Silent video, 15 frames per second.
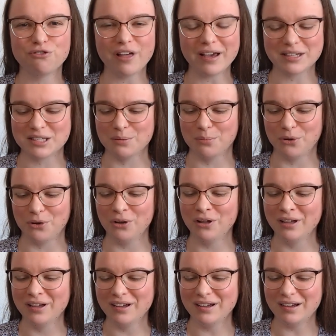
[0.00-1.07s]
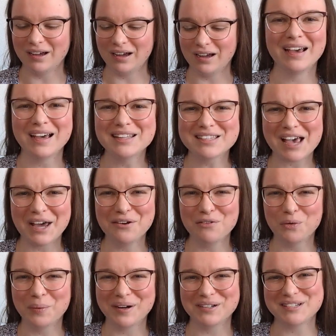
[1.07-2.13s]
flexible. It's kind
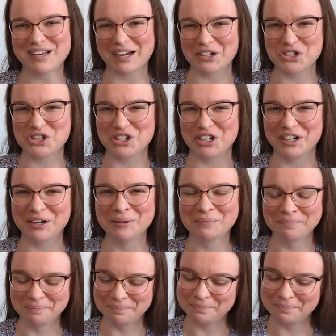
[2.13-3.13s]
of a weird texture.